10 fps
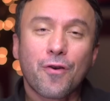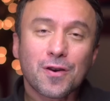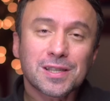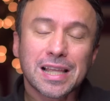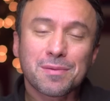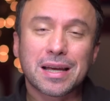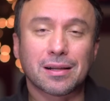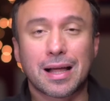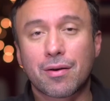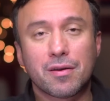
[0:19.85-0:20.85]
First, let me
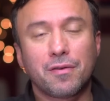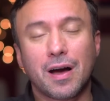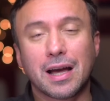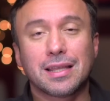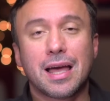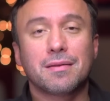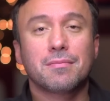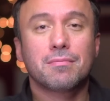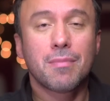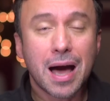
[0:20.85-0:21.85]
clarify
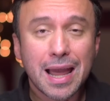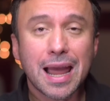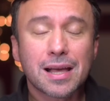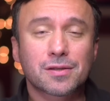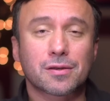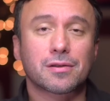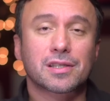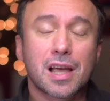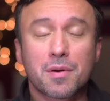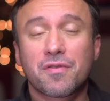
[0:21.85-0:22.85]
that my answer
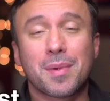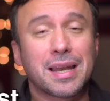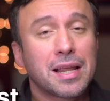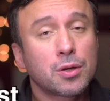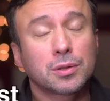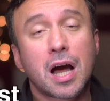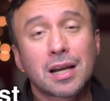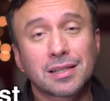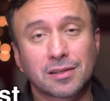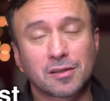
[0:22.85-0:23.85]
is coming from an
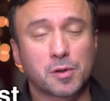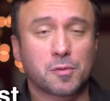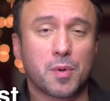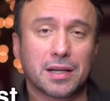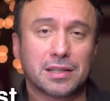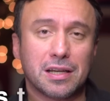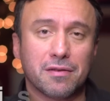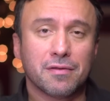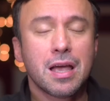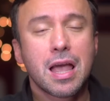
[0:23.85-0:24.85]
endodontist's
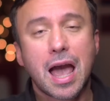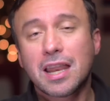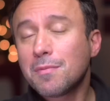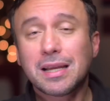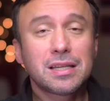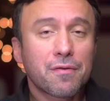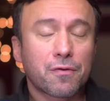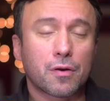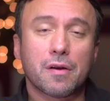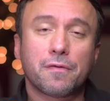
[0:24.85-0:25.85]
perspective, and it may
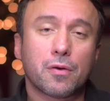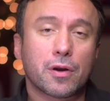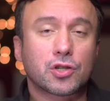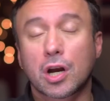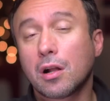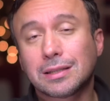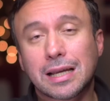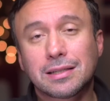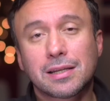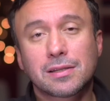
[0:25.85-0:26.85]
differ if you're a general
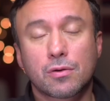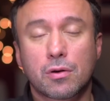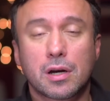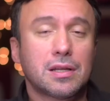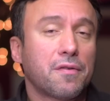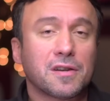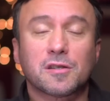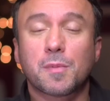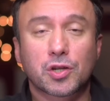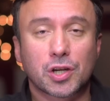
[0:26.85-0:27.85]
dentist or a
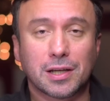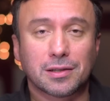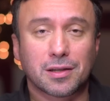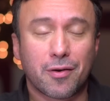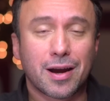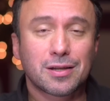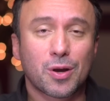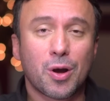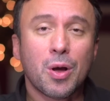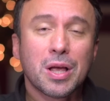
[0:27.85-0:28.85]
different specialist, all right?
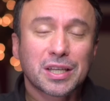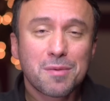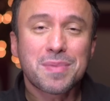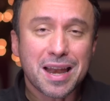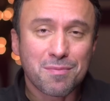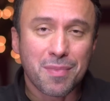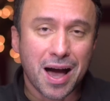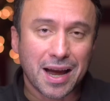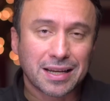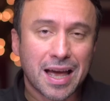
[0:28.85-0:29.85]
So keep that in
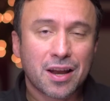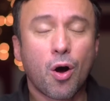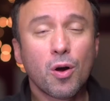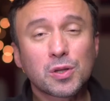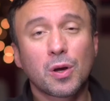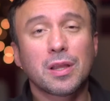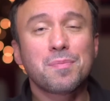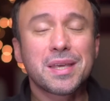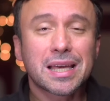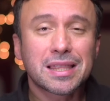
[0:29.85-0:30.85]
mind. And also,
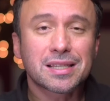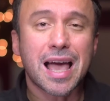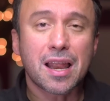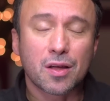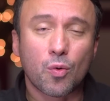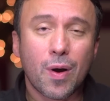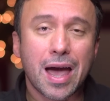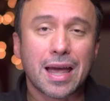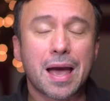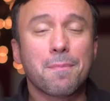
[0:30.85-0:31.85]
let me get this out of the
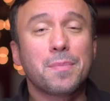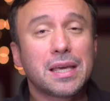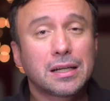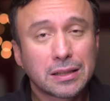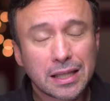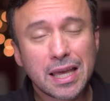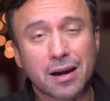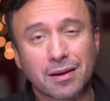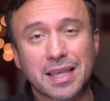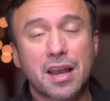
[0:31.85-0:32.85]
way and be
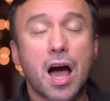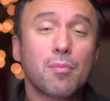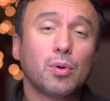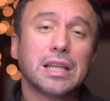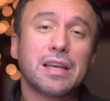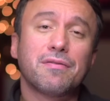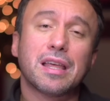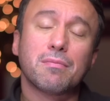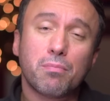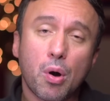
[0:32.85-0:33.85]
clear that I believe
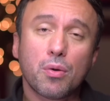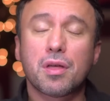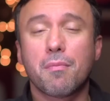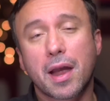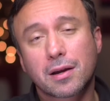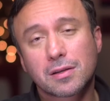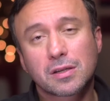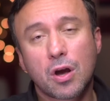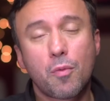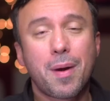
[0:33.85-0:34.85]
that both the
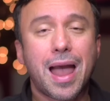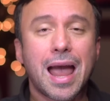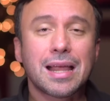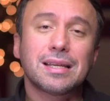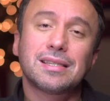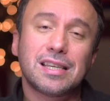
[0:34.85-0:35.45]
microscope and the